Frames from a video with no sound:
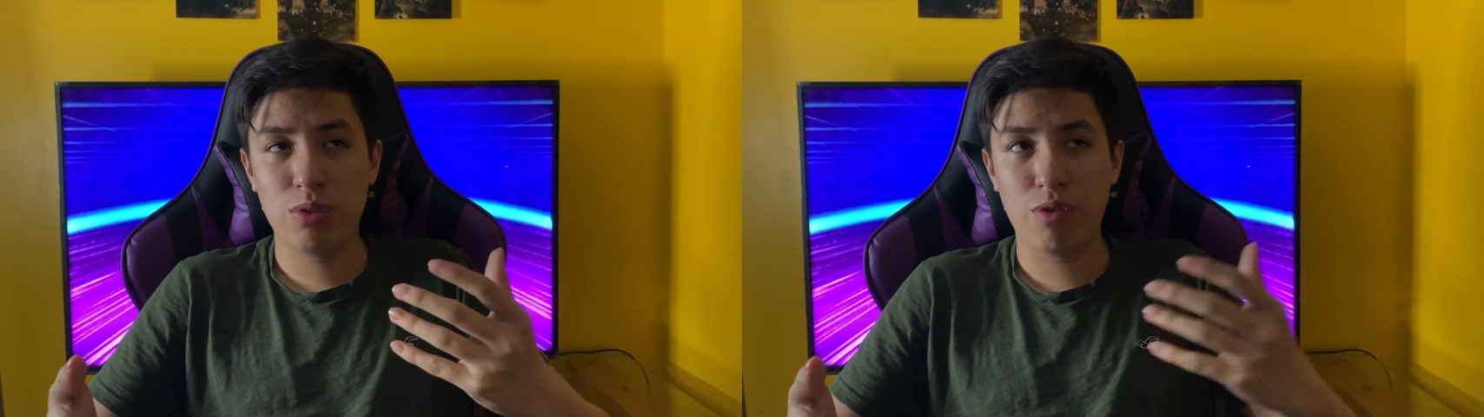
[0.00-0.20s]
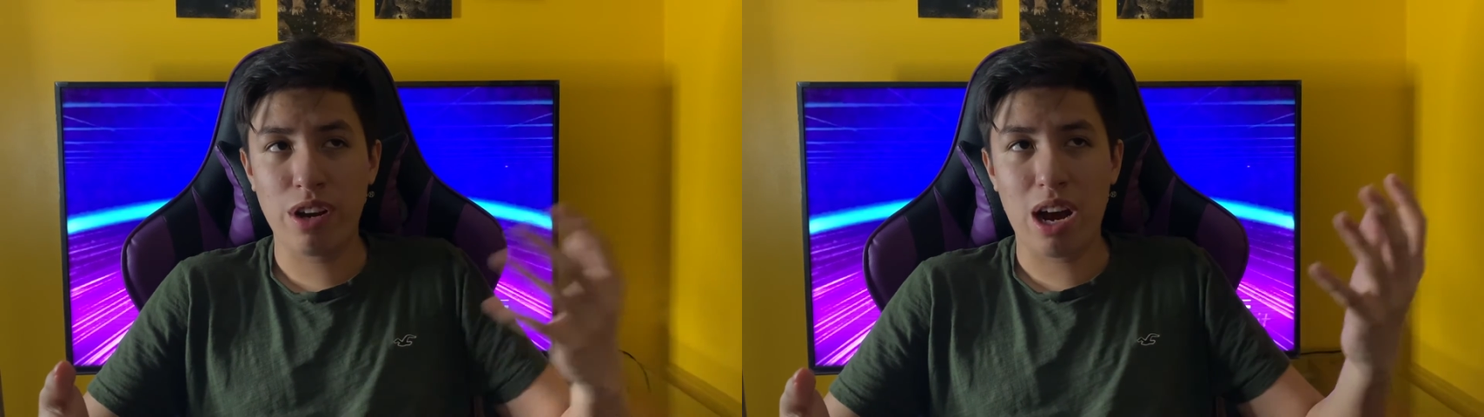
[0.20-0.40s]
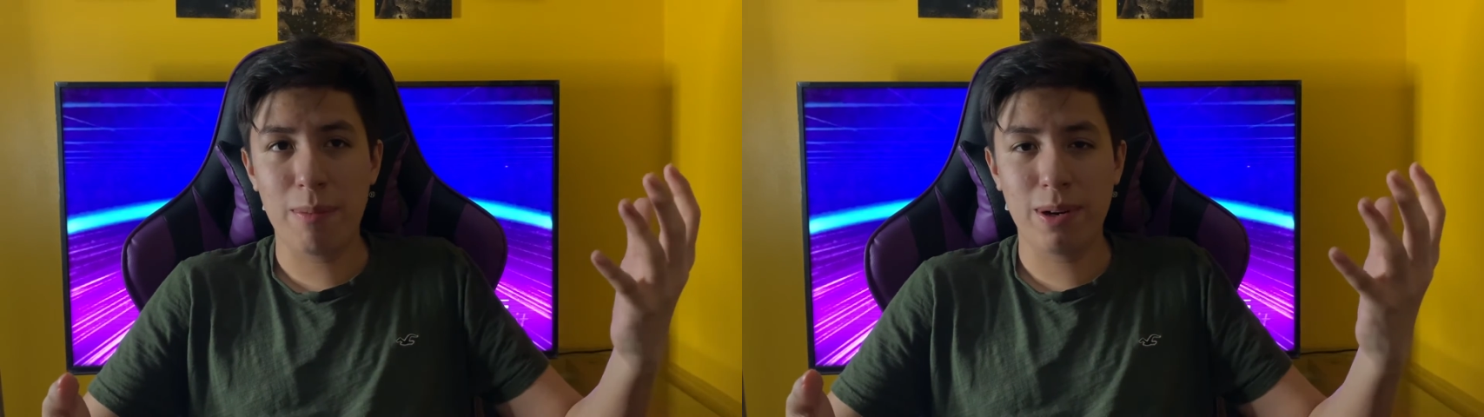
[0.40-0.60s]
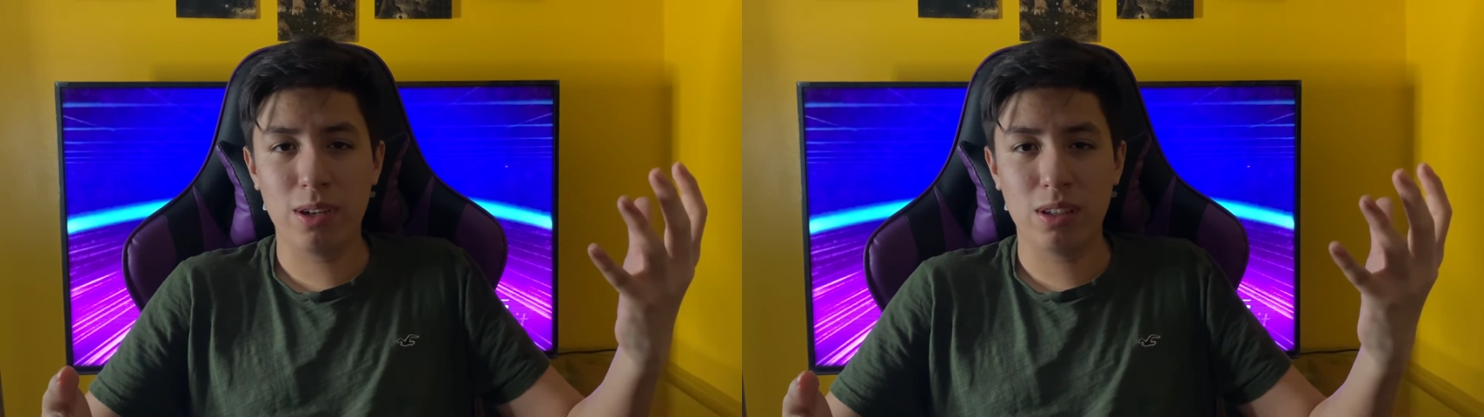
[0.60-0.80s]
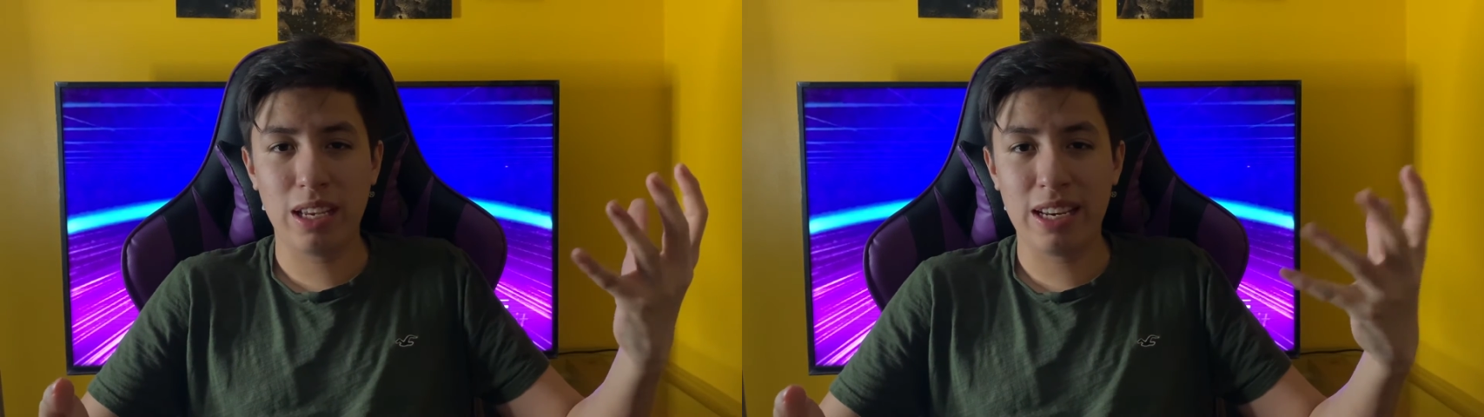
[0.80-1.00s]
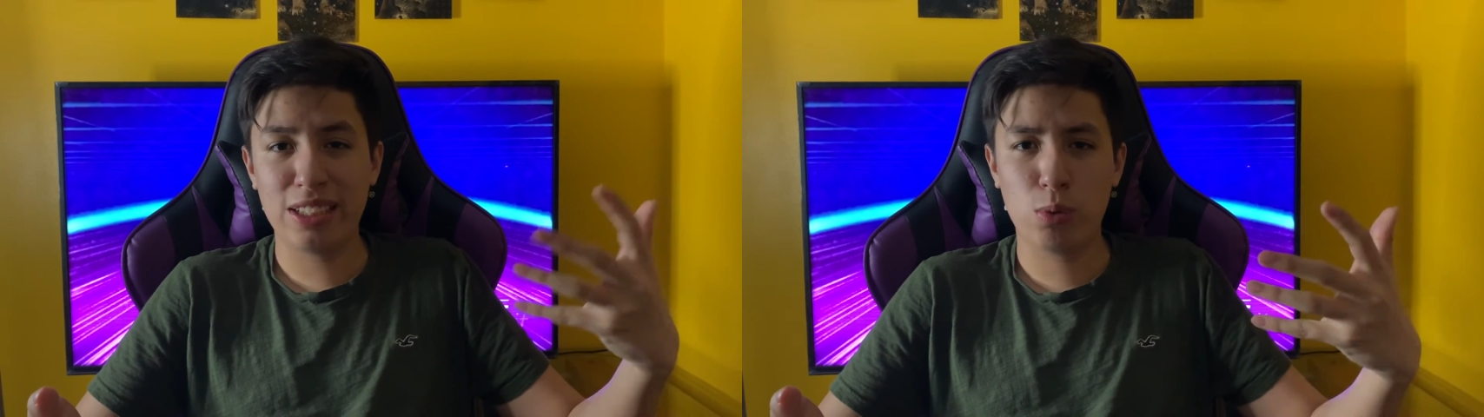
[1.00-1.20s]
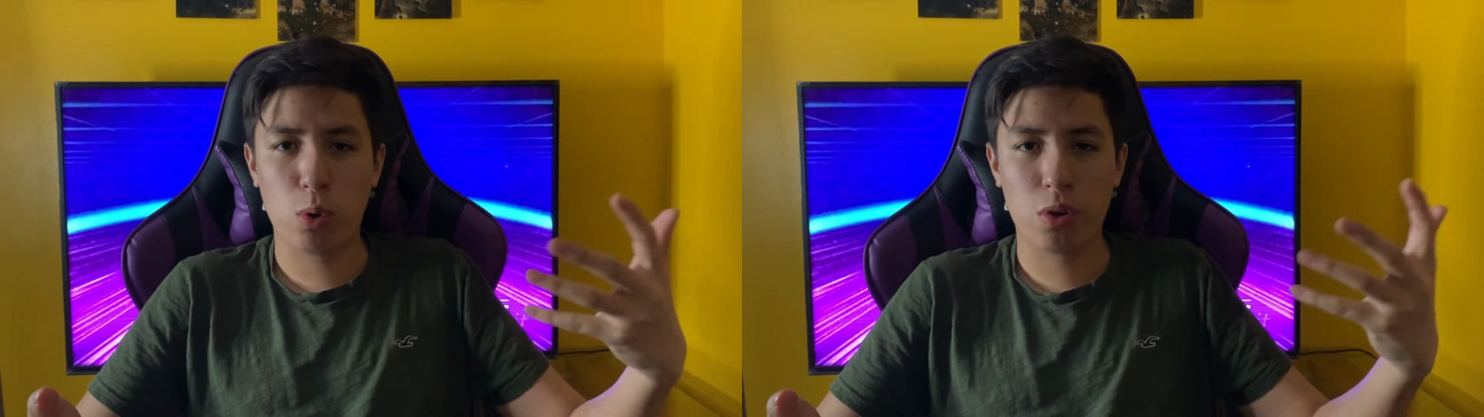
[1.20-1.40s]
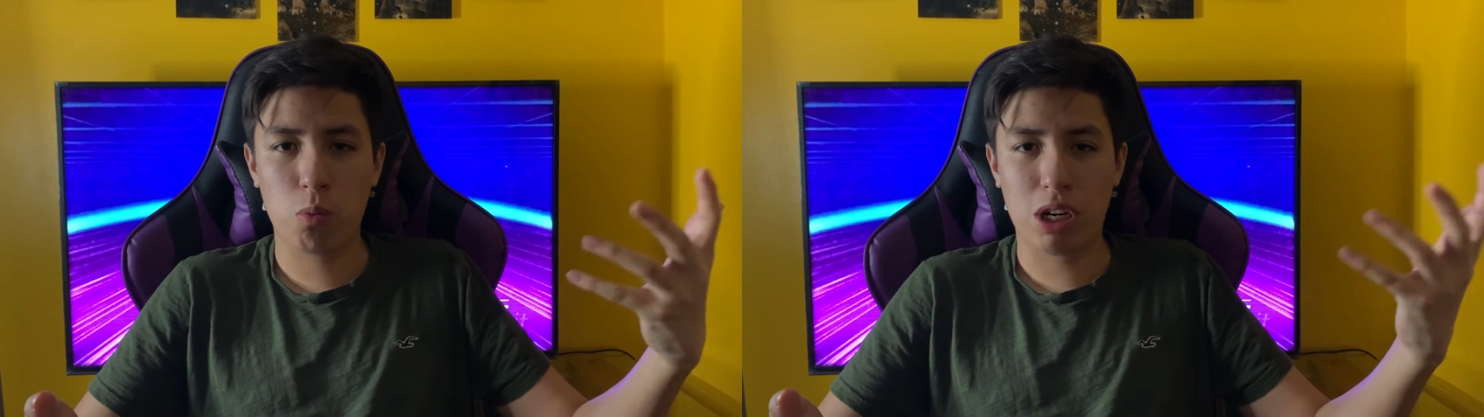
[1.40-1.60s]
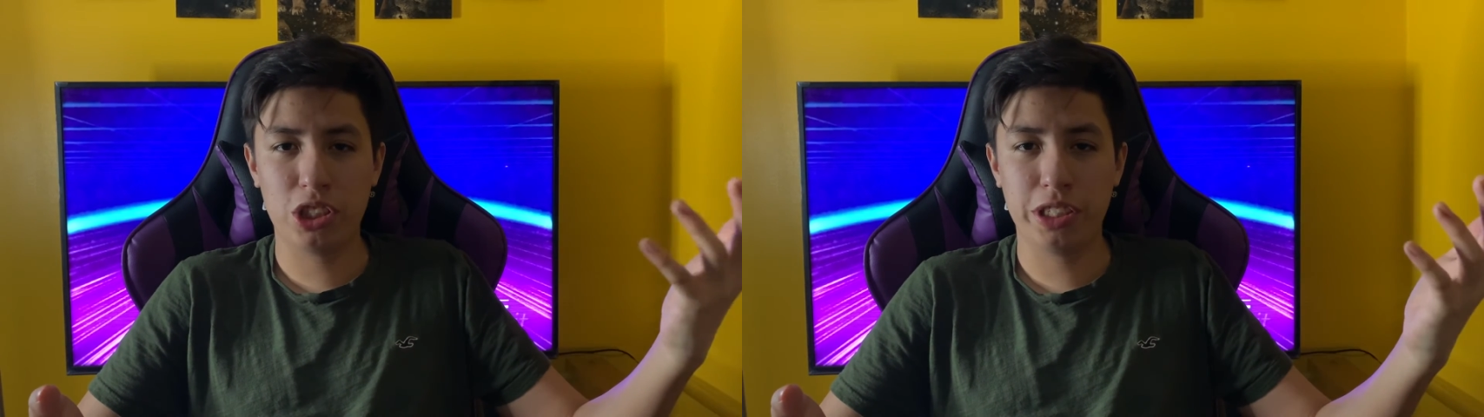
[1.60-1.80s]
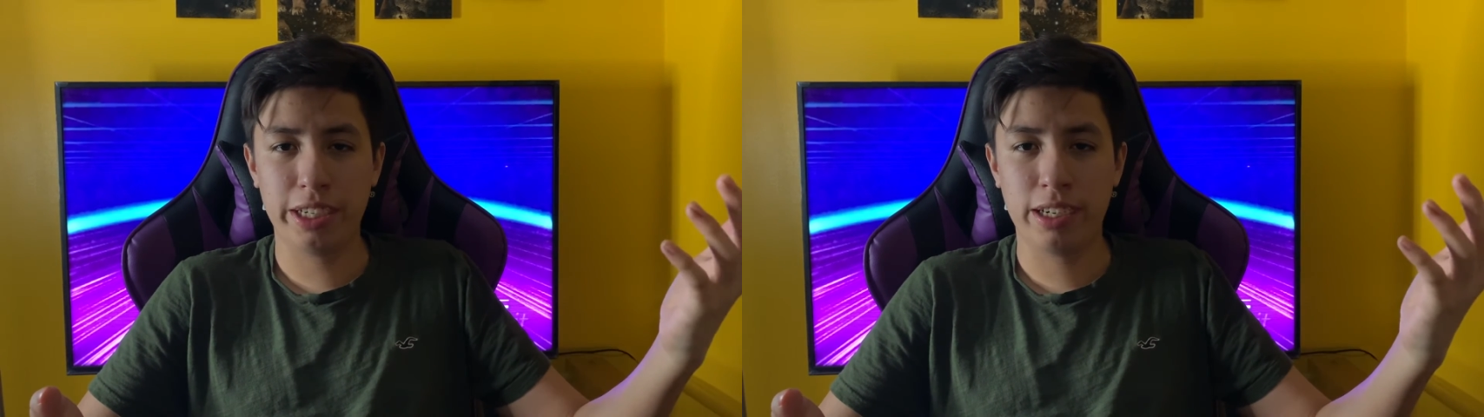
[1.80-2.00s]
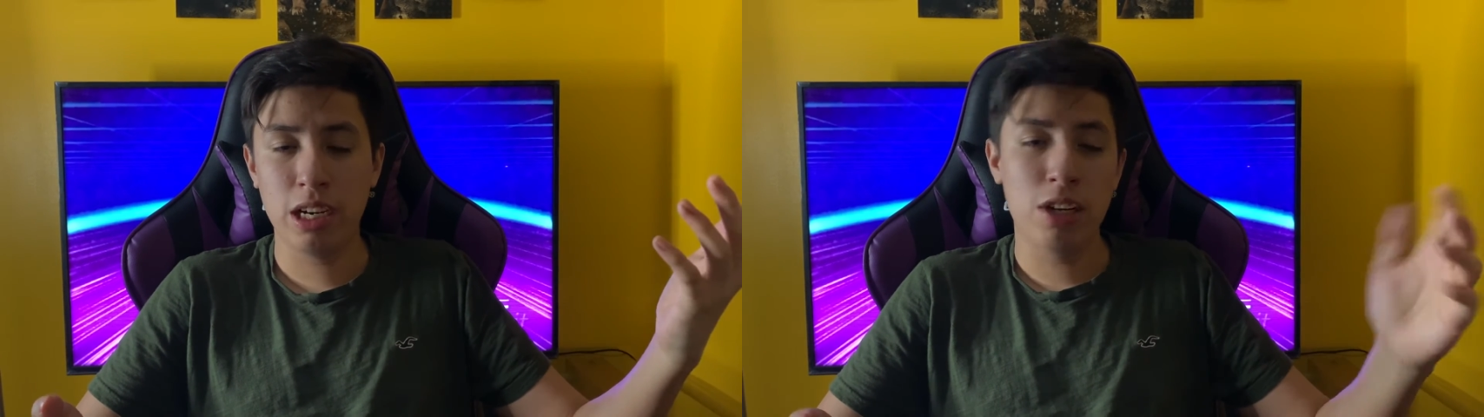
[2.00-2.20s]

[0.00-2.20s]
phenomenal and it's worth watching